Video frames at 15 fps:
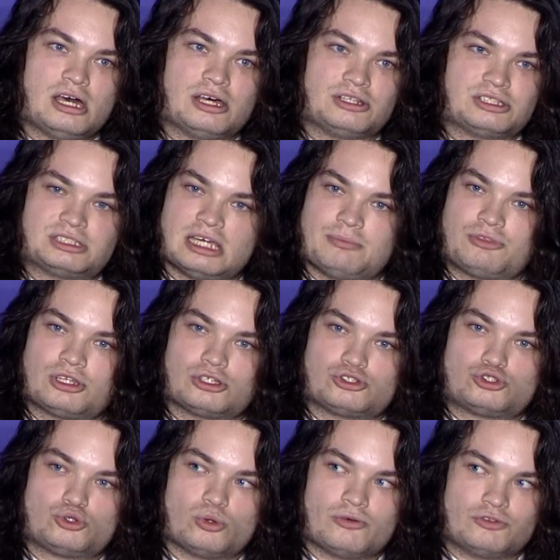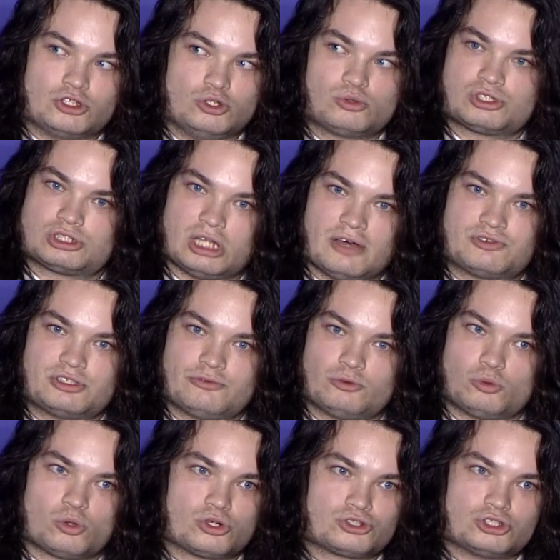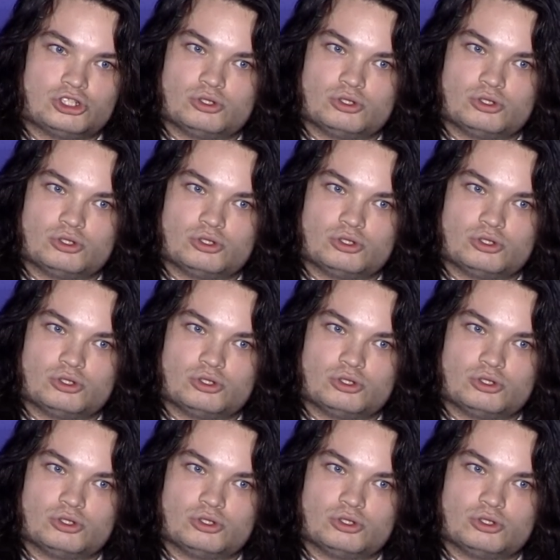The same thing is true of the Yugoslav civil wars and